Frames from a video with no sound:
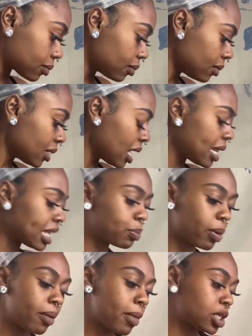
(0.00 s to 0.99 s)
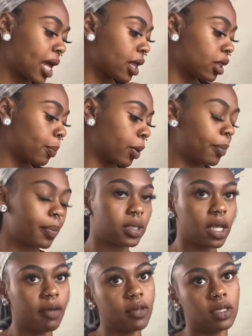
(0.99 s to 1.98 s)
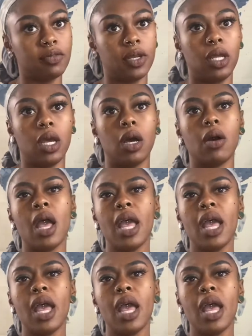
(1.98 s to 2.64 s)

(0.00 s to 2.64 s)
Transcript: And that's pretty much like the purpose of this video,